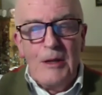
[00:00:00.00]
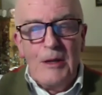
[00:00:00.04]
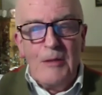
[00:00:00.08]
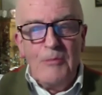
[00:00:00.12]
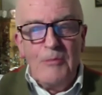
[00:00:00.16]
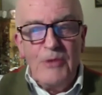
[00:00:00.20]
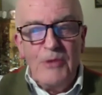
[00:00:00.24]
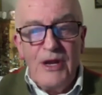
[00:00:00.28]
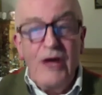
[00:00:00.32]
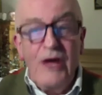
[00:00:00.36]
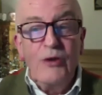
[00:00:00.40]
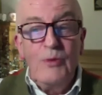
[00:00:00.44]

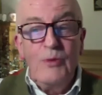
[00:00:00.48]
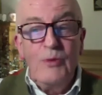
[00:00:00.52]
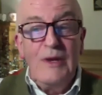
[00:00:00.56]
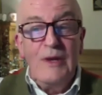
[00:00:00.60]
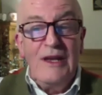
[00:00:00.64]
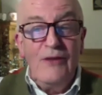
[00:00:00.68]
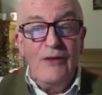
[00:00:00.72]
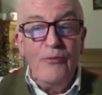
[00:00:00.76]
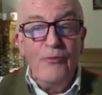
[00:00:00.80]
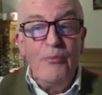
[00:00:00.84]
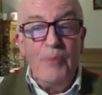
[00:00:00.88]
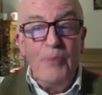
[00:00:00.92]
But how do we
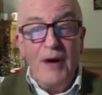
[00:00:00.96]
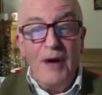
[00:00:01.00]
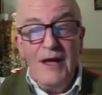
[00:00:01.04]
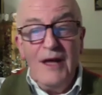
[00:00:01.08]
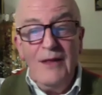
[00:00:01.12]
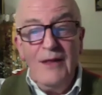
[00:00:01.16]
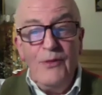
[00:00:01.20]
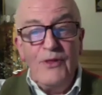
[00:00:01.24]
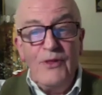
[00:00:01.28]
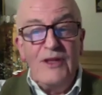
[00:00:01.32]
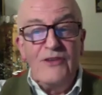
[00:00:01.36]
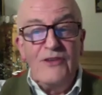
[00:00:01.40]
live
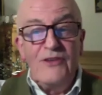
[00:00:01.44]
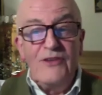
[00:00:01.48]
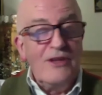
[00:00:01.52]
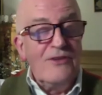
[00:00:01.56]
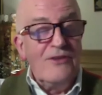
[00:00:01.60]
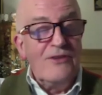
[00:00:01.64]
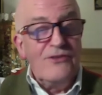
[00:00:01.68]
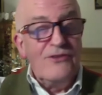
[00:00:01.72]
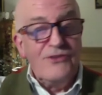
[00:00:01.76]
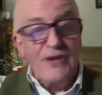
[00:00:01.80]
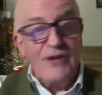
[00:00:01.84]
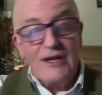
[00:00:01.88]
by these
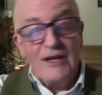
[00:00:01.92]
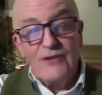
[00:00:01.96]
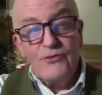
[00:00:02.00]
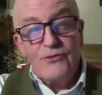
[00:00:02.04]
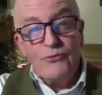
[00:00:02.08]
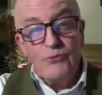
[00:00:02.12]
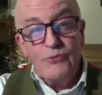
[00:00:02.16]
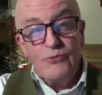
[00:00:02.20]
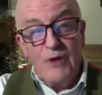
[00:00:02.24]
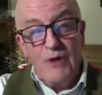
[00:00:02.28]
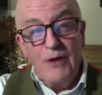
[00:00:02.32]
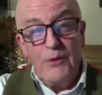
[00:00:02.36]
insights
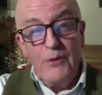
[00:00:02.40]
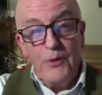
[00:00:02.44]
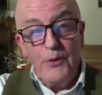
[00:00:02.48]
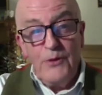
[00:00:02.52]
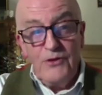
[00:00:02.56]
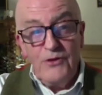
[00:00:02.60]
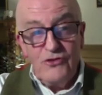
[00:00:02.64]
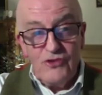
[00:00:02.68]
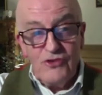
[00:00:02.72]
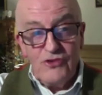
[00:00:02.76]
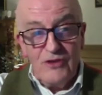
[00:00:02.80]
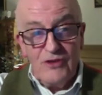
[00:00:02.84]
rather
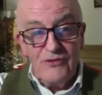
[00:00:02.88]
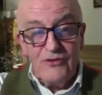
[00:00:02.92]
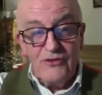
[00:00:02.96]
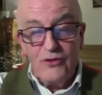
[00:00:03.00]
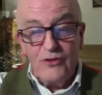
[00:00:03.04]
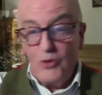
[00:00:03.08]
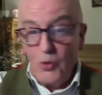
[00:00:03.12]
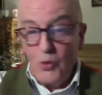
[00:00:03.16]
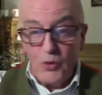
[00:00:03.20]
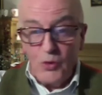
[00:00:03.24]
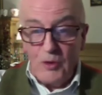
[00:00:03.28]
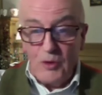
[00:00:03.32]
than just
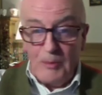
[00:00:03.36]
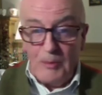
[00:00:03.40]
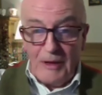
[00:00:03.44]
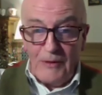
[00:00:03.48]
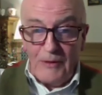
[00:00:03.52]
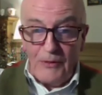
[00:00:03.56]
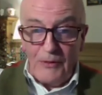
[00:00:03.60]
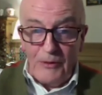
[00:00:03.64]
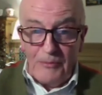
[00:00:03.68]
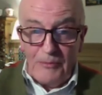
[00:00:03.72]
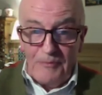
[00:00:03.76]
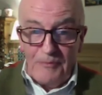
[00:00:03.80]
talk
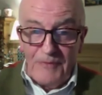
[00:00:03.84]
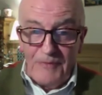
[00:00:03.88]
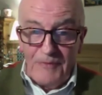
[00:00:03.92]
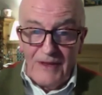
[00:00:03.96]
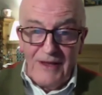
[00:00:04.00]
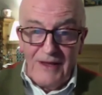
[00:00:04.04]
about them?